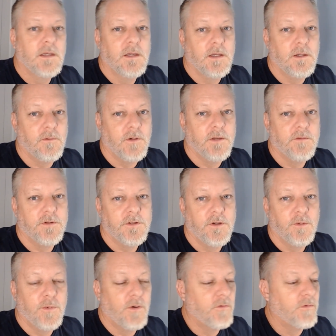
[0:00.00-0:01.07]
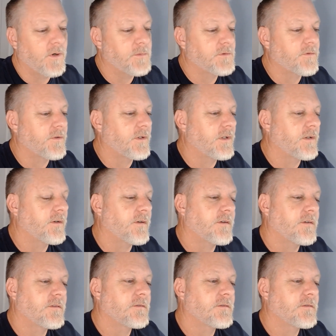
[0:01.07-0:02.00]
I will have adobo ribs for dinner.